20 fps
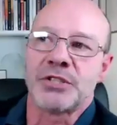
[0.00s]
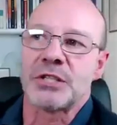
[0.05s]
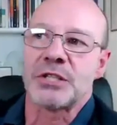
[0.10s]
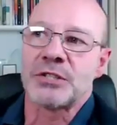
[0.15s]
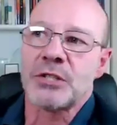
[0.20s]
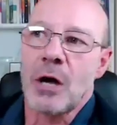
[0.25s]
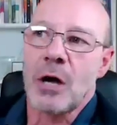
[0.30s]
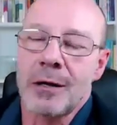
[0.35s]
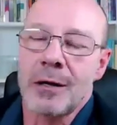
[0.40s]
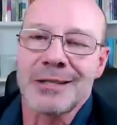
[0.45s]
is to
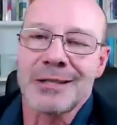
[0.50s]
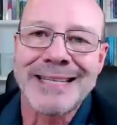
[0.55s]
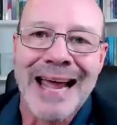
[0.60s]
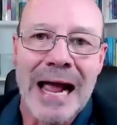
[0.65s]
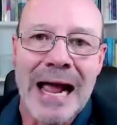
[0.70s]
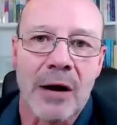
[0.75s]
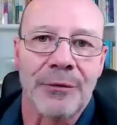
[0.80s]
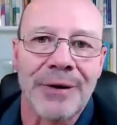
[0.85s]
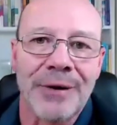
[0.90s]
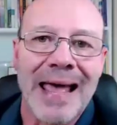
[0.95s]
dial
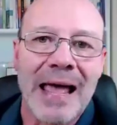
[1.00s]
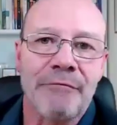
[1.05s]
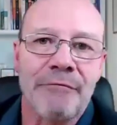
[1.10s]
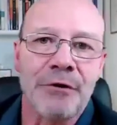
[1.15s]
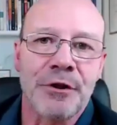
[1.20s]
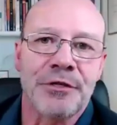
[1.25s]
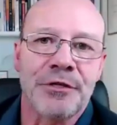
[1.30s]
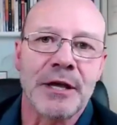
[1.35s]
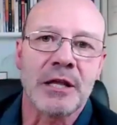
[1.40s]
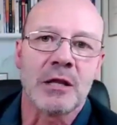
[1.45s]
down
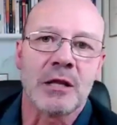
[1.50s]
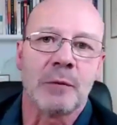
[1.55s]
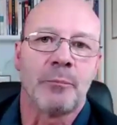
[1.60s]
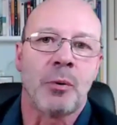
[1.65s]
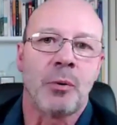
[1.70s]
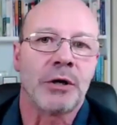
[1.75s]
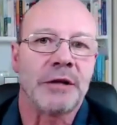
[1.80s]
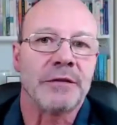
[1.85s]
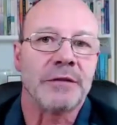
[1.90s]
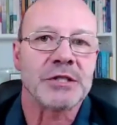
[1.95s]
everything in the
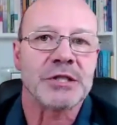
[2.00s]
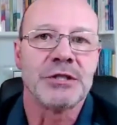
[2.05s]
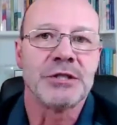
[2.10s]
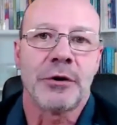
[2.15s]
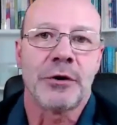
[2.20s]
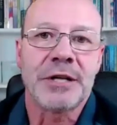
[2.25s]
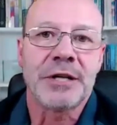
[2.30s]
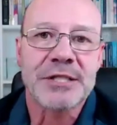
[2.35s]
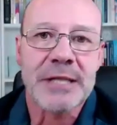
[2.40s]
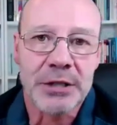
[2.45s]
body that's
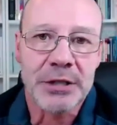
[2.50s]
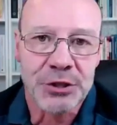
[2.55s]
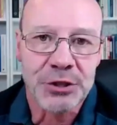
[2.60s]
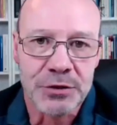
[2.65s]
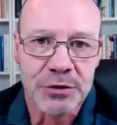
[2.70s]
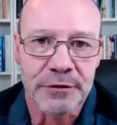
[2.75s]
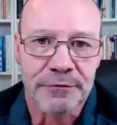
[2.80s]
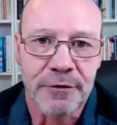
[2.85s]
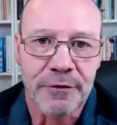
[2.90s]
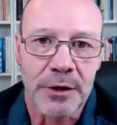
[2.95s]
non-essential
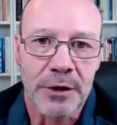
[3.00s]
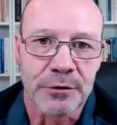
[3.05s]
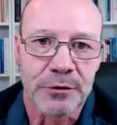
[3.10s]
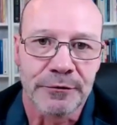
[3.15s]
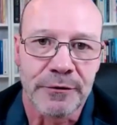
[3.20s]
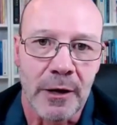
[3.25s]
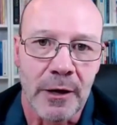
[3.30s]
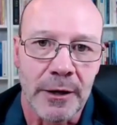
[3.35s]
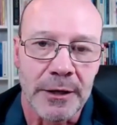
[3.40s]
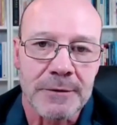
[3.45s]
to fight or
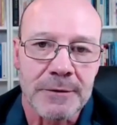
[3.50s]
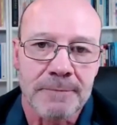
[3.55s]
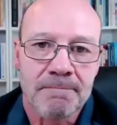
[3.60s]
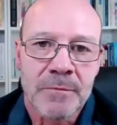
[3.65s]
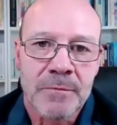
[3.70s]
flight.